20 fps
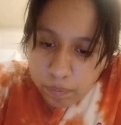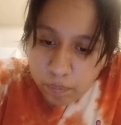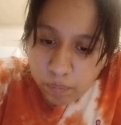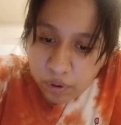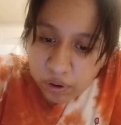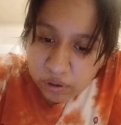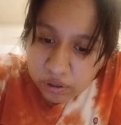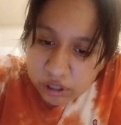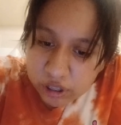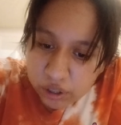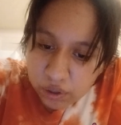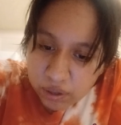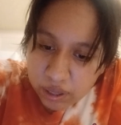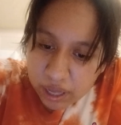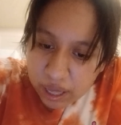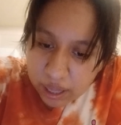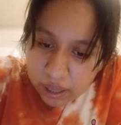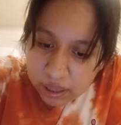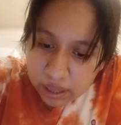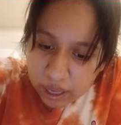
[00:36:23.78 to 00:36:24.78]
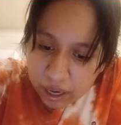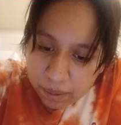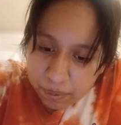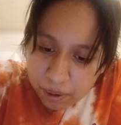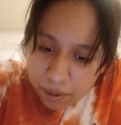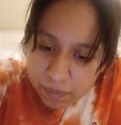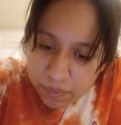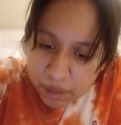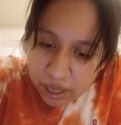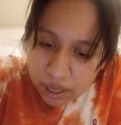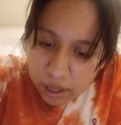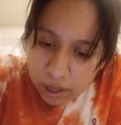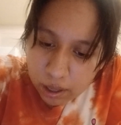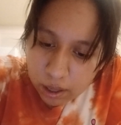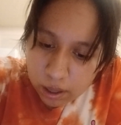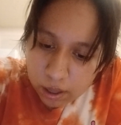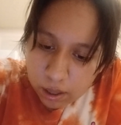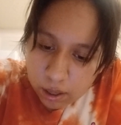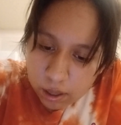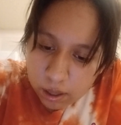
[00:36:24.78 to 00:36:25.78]
Bro, she only has that about me?
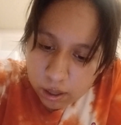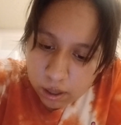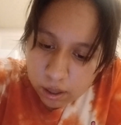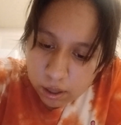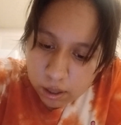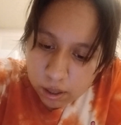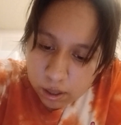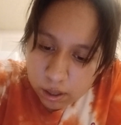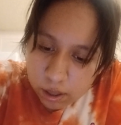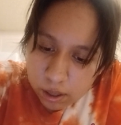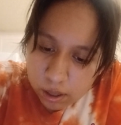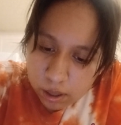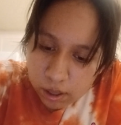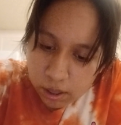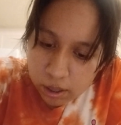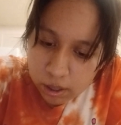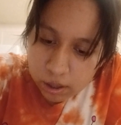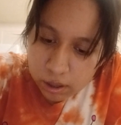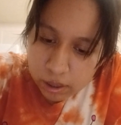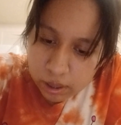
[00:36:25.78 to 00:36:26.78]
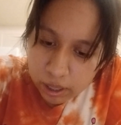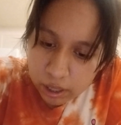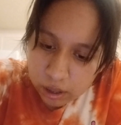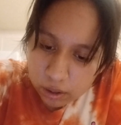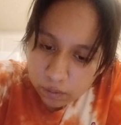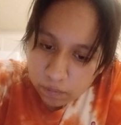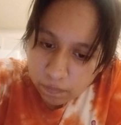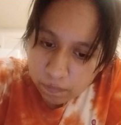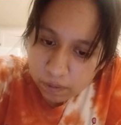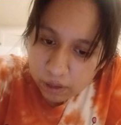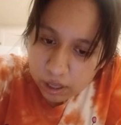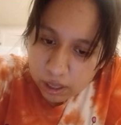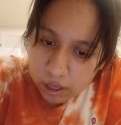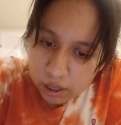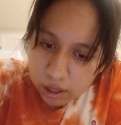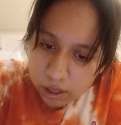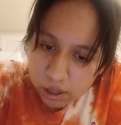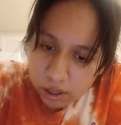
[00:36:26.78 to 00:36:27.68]
That is so fake.